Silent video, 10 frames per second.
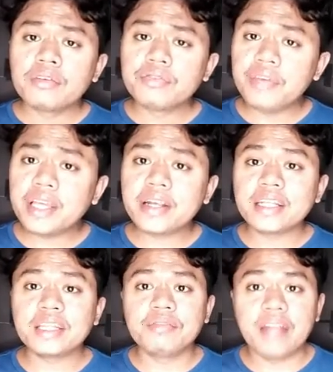
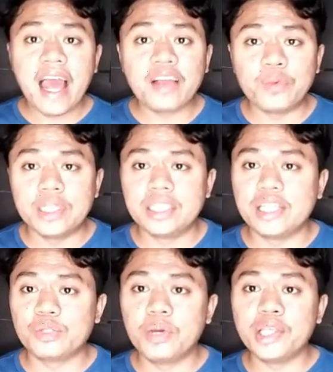Figurative language
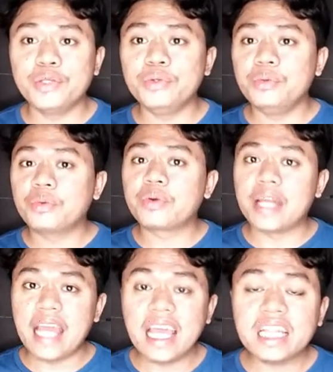is when you
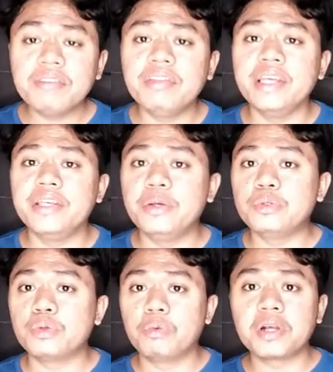creatively
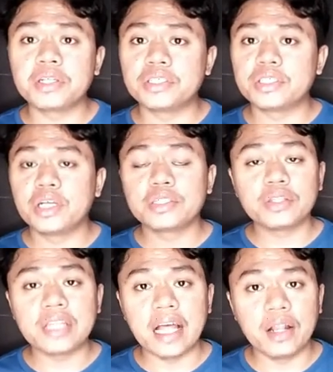use words to
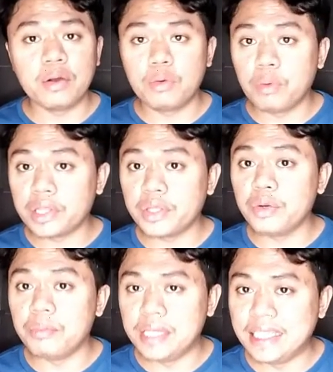tell what
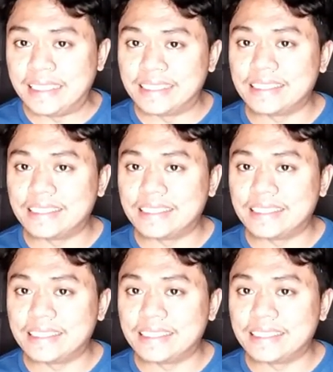you mean.